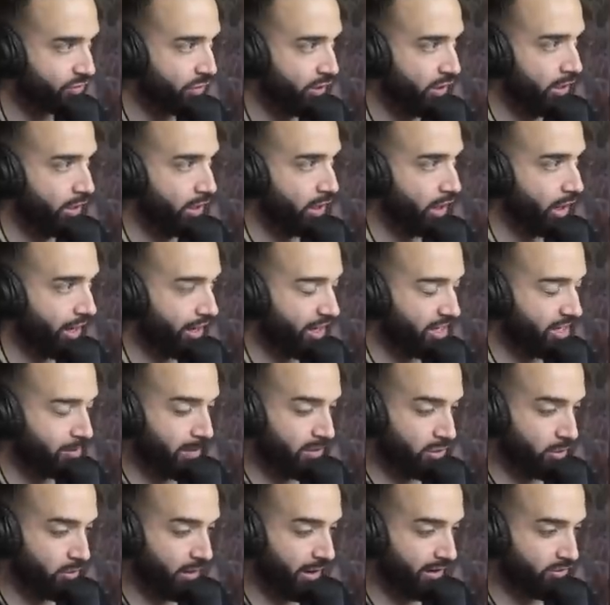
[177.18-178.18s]
Auto Spectrum
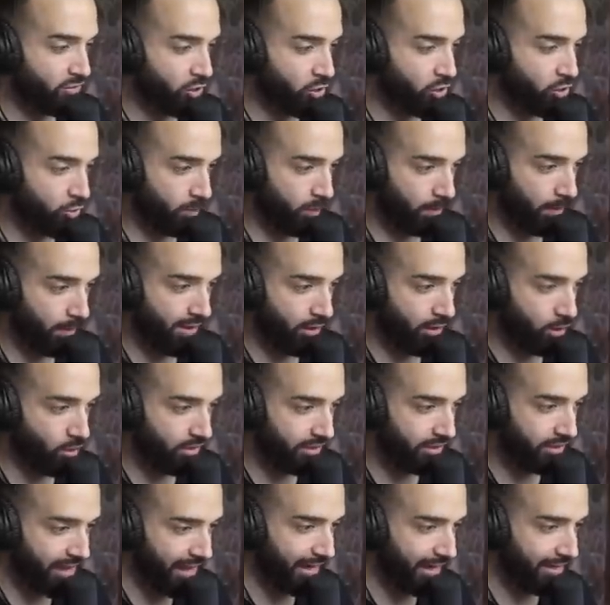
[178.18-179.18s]
Graph searchable by the whole
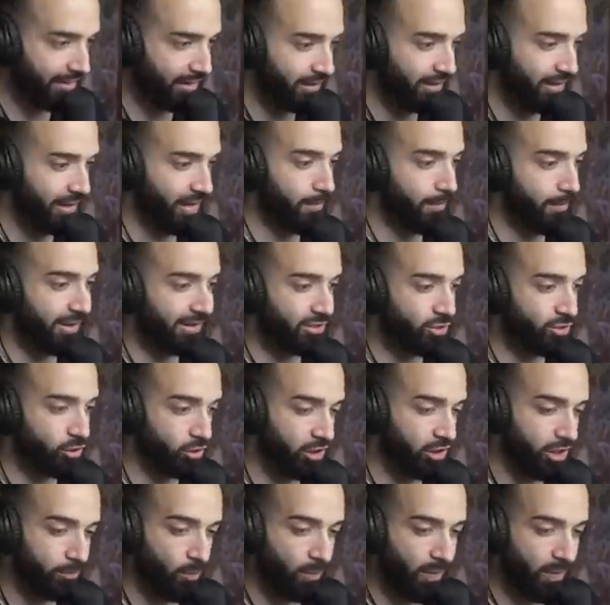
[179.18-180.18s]
deck, it makes it so
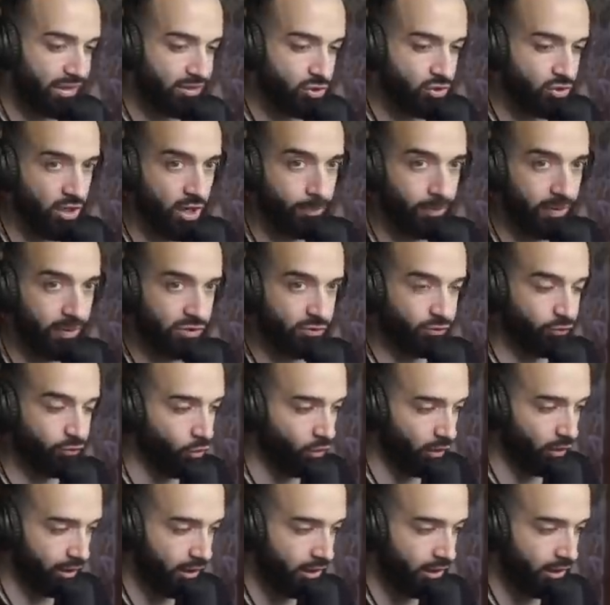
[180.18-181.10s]
Libromancers are at plus four.